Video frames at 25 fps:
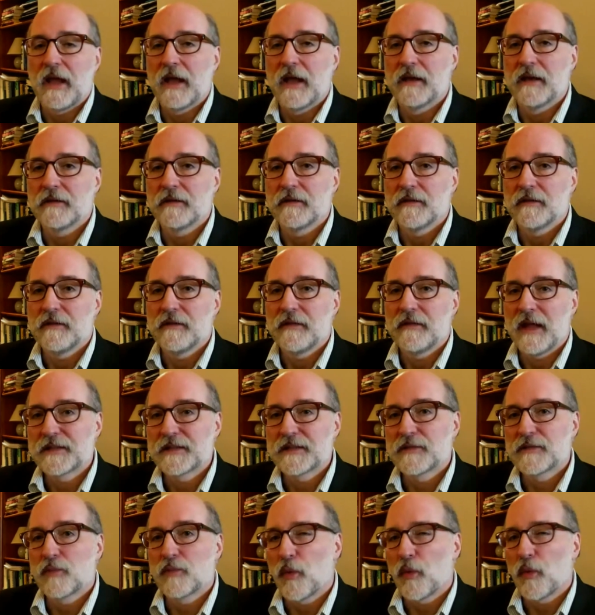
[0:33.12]
And
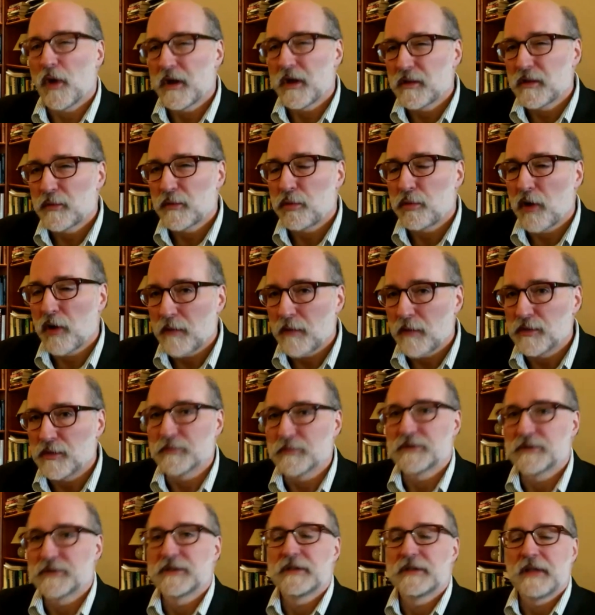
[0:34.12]
that's one of the
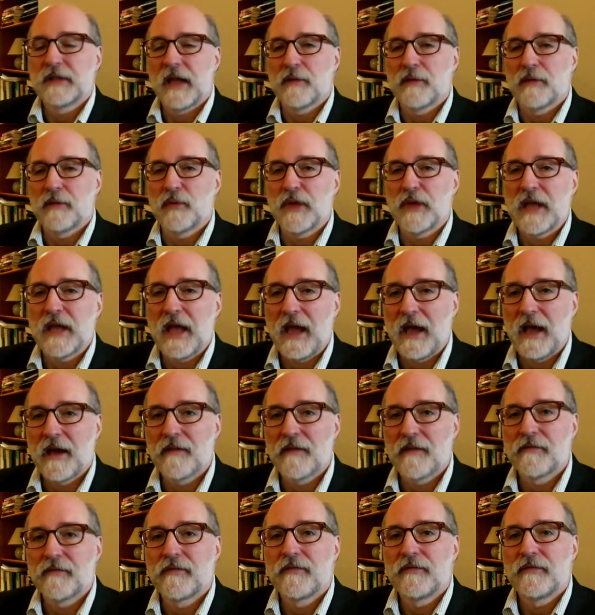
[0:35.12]
problems, that we
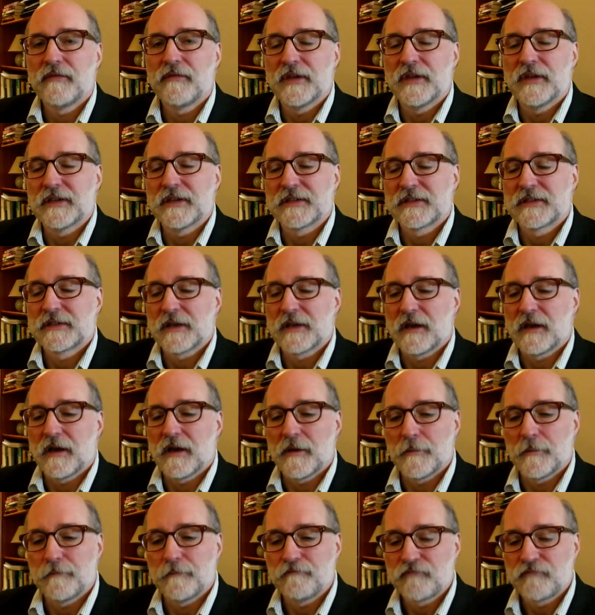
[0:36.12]
have this
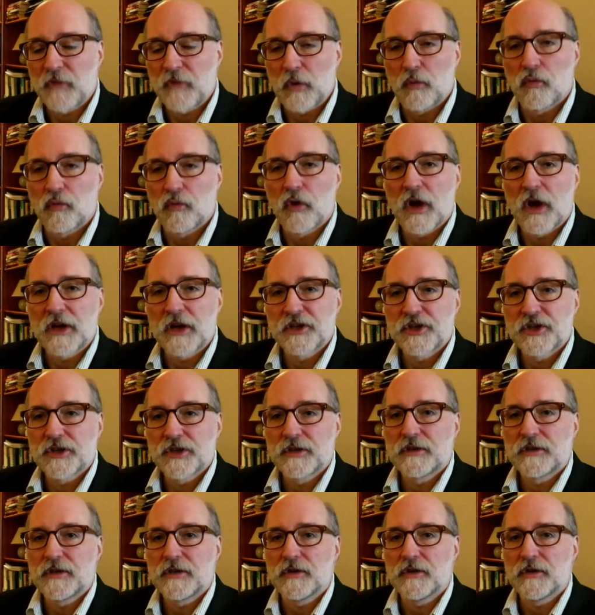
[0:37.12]

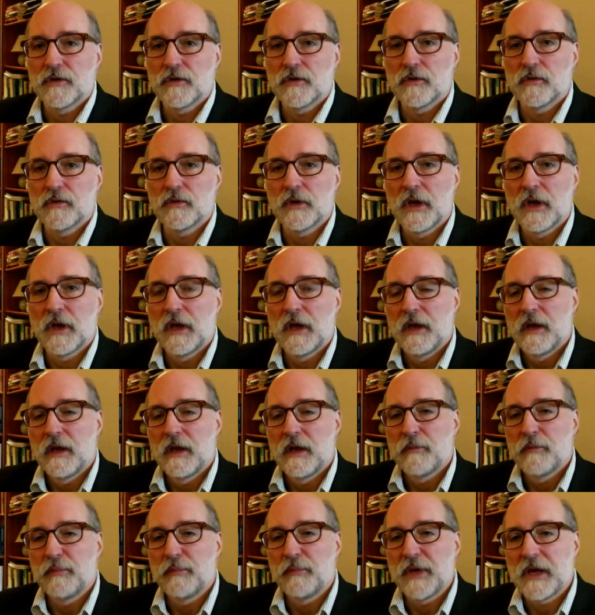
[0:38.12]
rush to
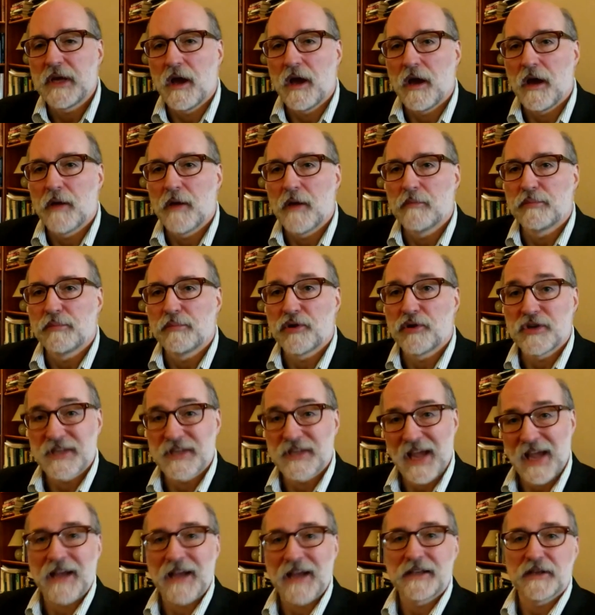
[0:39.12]
become
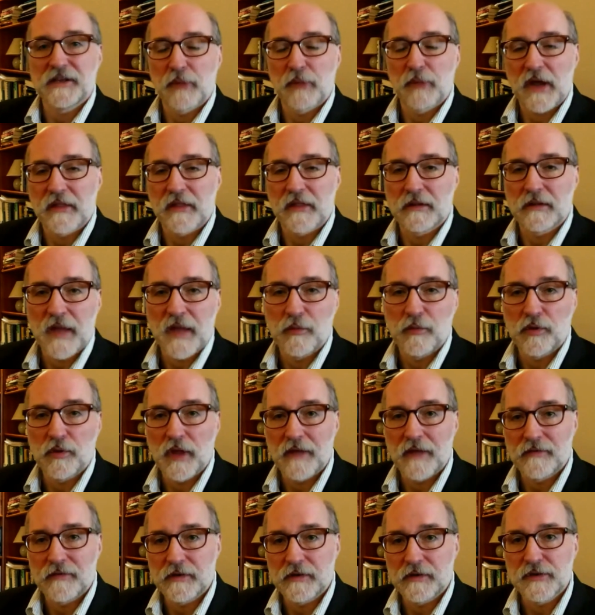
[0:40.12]
protected by the
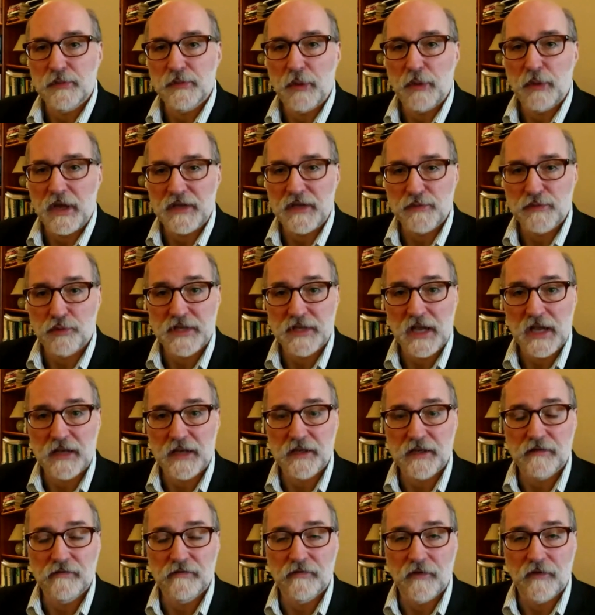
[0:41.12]
label evidence-based,
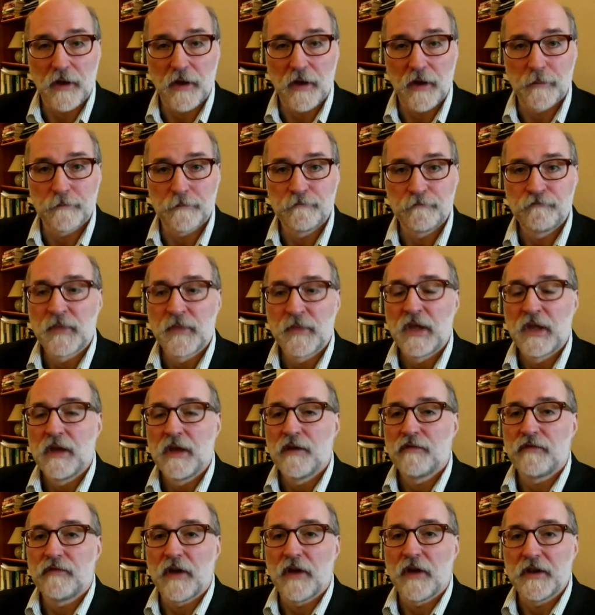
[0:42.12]
protected from
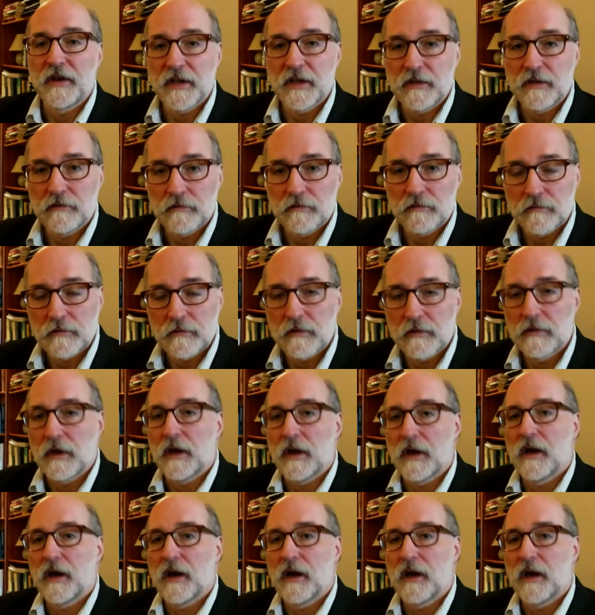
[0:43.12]
funding